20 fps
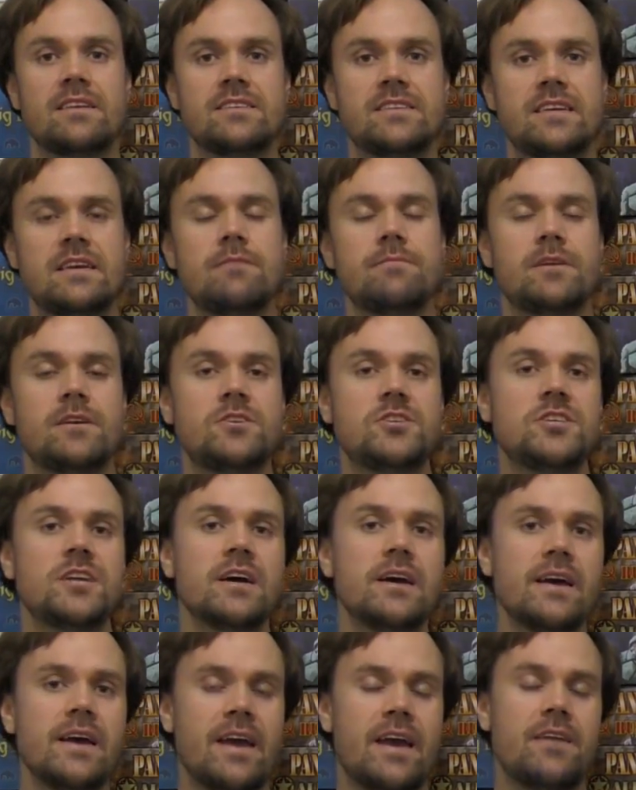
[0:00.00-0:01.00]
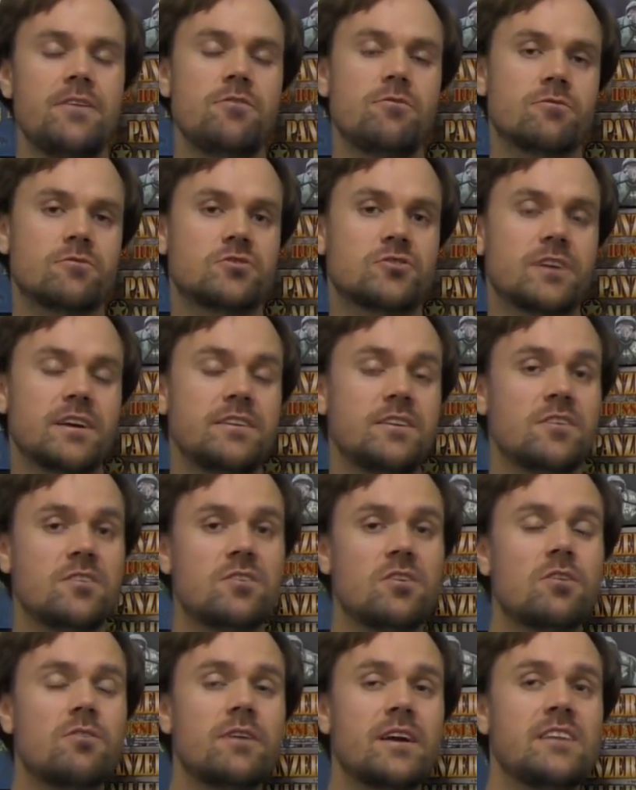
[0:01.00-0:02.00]
damaged, and you are trying to
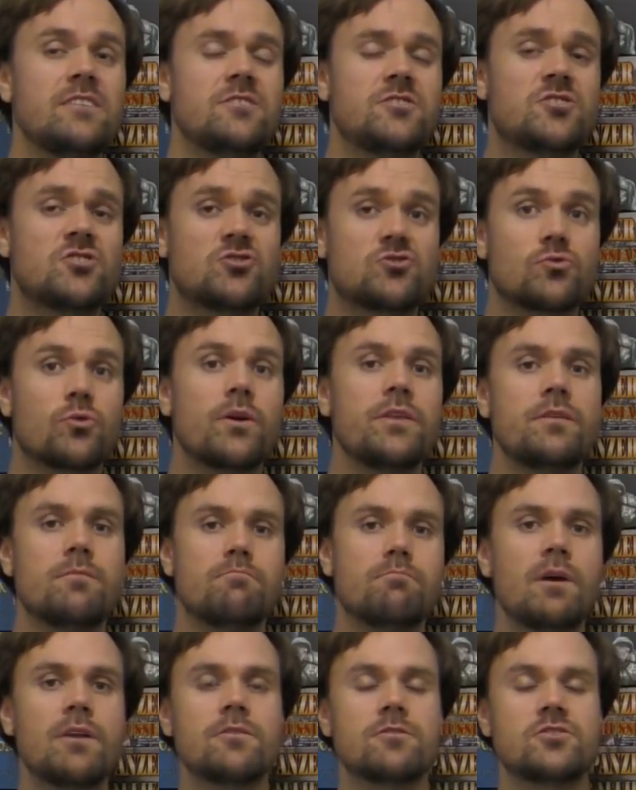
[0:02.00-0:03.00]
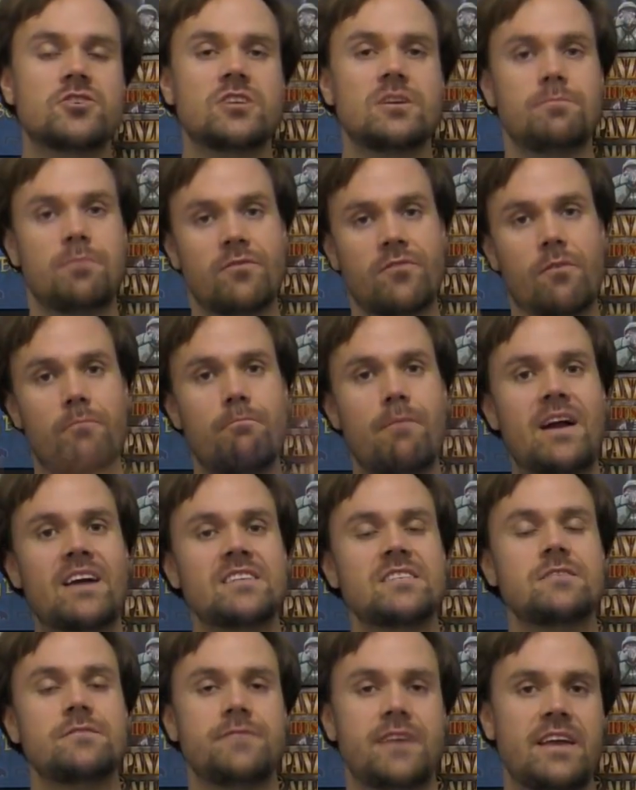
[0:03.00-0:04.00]
go and destroy the mothership of a
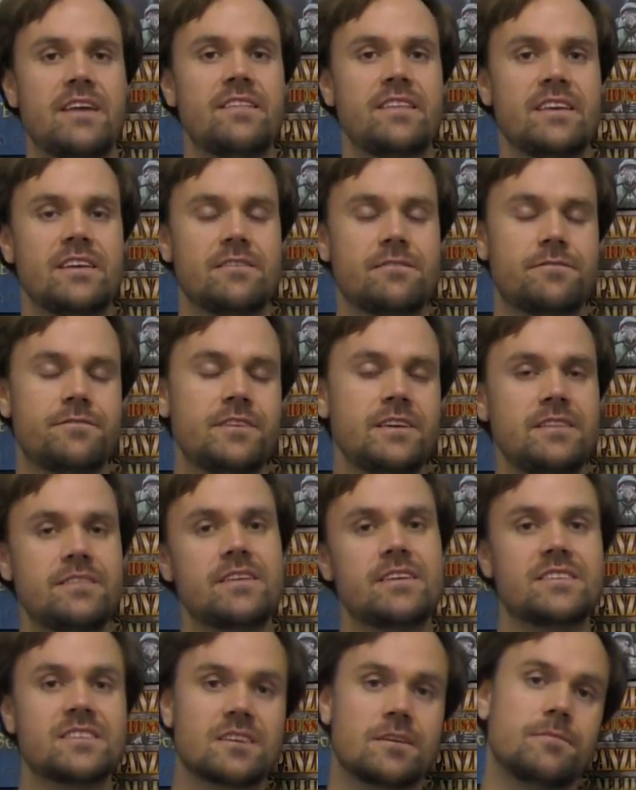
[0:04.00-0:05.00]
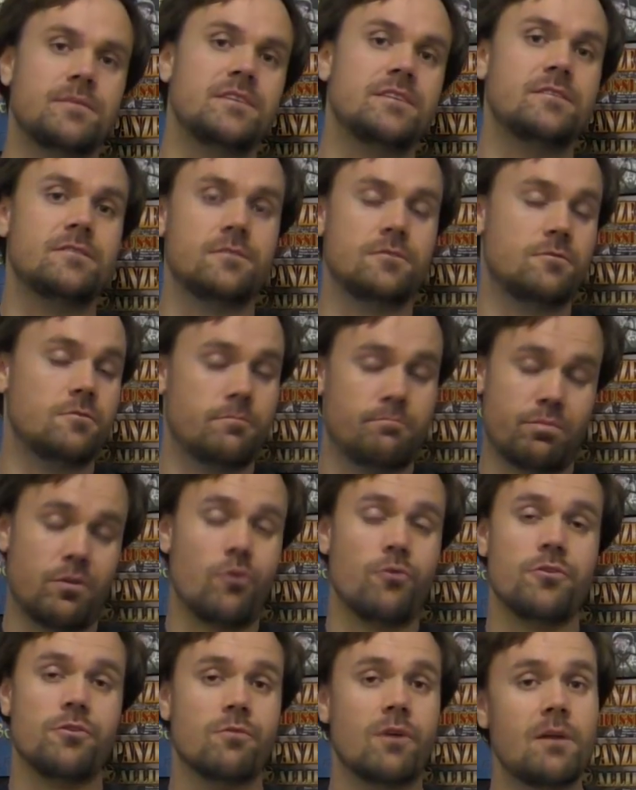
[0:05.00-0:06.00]
massive alien fleet that's coming to blow
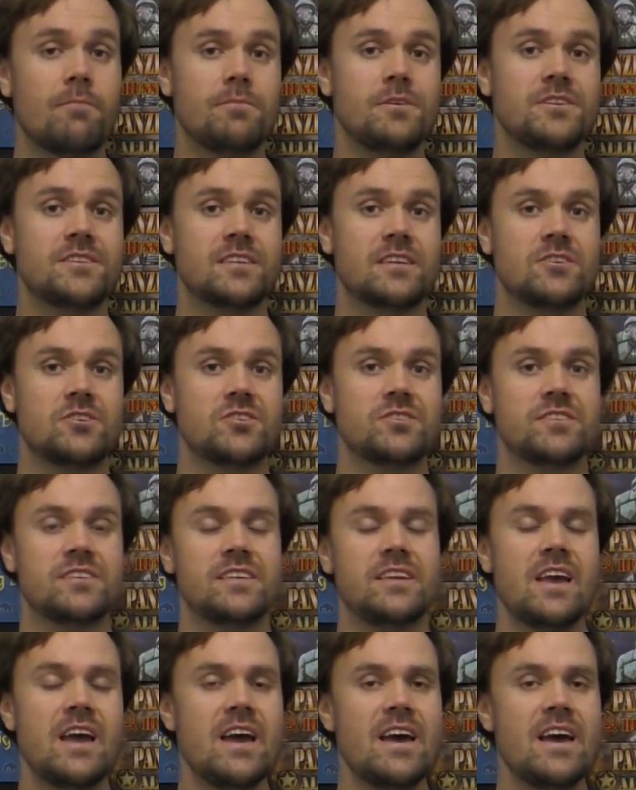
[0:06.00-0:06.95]
you up, essentially.